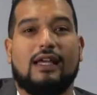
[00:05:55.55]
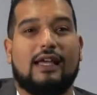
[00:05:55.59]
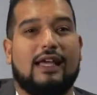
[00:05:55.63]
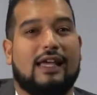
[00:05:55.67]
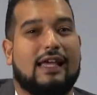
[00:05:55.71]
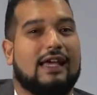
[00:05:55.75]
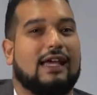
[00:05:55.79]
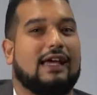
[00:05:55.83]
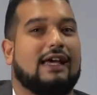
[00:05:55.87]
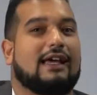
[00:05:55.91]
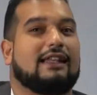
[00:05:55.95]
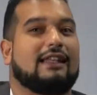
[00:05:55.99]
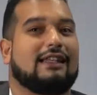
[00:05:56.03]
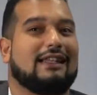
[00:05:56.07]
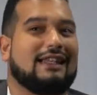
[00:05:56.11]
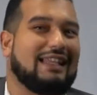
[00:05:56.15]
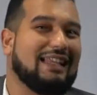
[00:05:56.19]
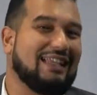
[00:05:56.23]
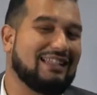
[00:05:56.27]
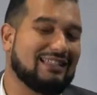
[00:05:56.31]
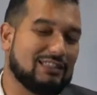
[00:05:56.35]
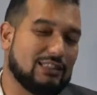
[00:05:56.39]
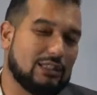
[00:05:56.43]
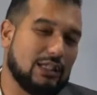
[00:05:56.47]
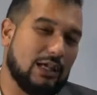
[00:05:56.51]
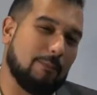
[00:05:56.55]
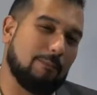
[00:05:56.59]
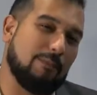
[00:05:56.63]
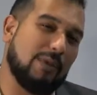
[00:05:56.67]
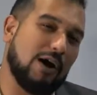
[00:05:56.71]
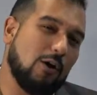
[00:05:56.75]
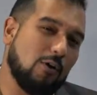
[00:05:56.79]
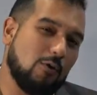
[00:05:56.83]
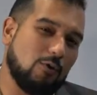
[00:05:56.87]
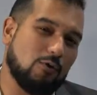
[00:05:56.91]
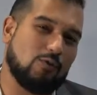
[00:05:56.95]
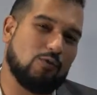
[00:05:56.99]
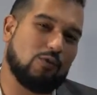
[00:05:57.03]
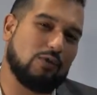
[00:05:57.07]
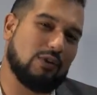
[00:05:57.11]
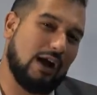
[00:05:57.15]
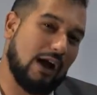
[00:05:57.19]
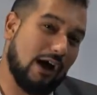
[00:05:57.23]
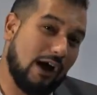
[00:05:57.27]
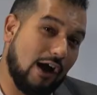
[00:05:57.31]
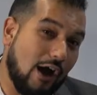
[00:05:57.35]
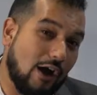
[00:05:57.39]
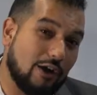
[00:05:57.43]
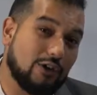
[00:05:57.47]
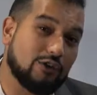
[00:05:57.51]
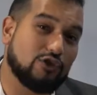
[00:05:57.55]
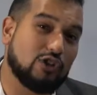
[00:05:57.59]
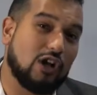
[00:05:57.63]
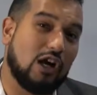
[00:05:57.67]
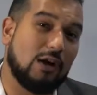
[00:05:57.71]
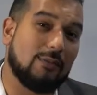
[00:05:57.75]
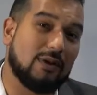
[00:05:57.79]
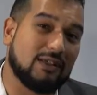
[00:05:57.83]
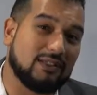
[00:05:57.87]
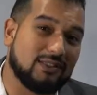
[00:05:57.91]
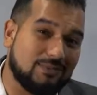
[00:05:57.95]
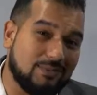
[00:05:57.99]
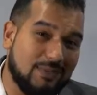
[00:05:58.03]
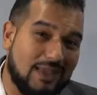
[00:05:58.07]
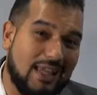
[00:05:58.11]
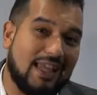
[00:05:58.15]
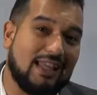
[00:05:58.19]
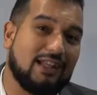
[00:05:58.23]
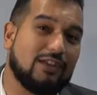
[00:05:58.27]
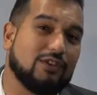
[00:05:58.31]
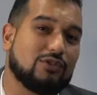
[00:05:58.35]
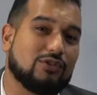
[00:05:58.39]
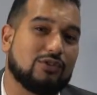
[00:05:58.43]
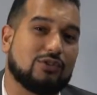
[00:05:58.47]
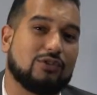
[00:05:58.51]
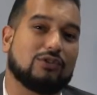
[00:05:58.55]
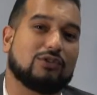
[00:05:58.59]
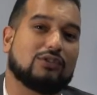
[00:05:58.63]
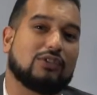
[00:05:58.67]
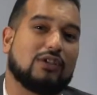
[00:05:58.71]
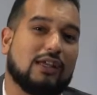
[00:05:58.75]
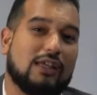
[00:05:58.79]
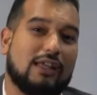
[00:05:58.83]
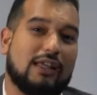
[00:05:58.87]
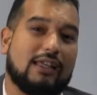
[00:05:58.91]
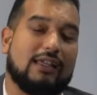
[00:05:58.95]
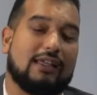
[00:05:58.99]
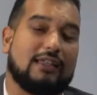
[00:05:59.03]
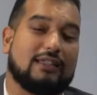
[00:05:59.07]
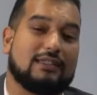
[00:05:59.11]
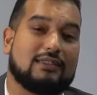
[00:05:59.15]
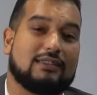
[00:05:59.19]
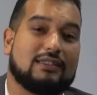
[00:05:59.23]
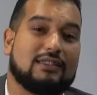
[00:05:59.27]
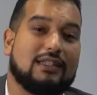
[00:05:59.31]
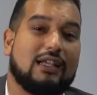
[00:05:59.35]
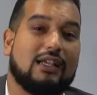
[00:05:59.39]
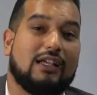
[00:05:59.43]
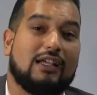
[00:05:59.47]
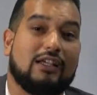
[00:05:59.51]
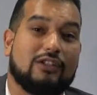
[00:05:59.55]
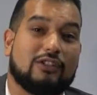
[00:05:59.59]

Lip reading: And it's about our job as managers is